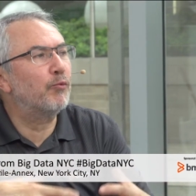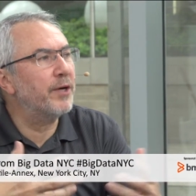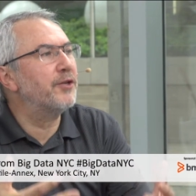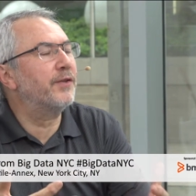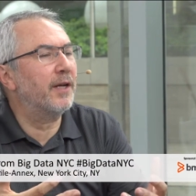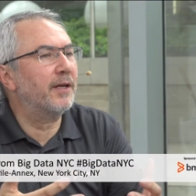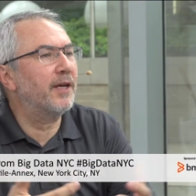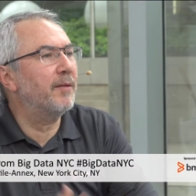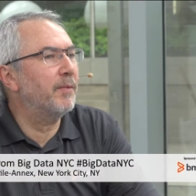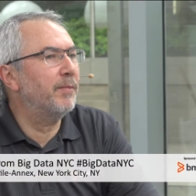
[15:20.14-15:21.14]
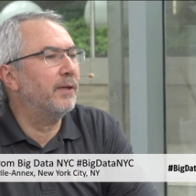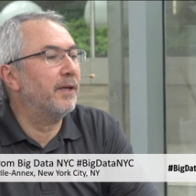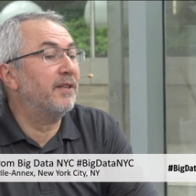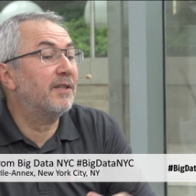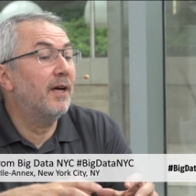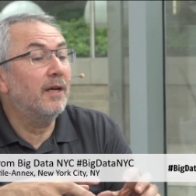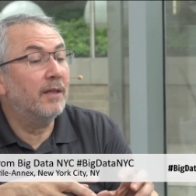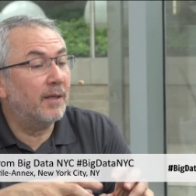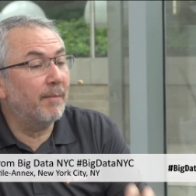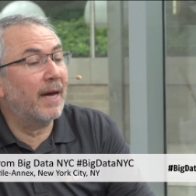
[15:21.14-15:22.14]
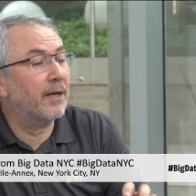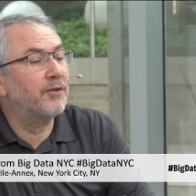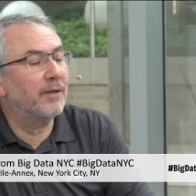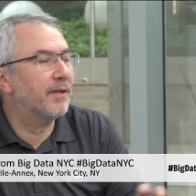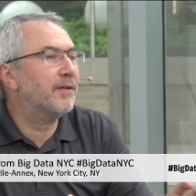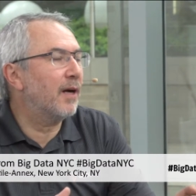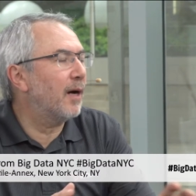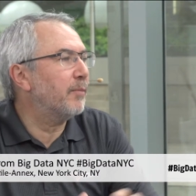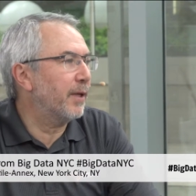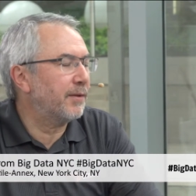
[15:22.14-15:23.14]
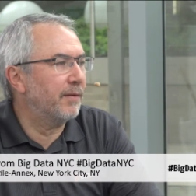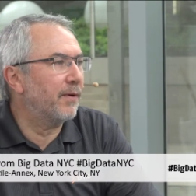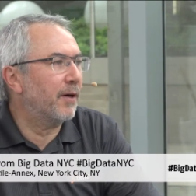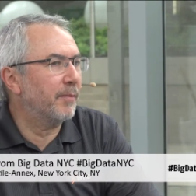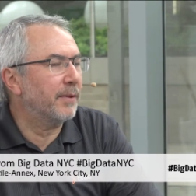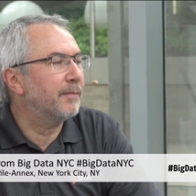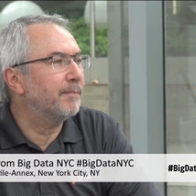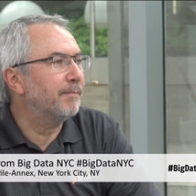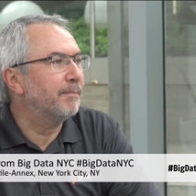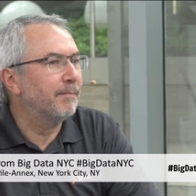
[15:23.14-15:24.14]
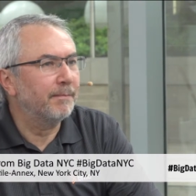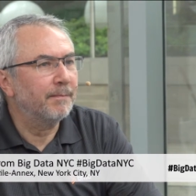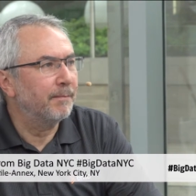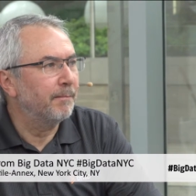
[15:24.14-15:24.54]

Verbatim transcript: rich set of capabilities to manage in this complex environment. And despite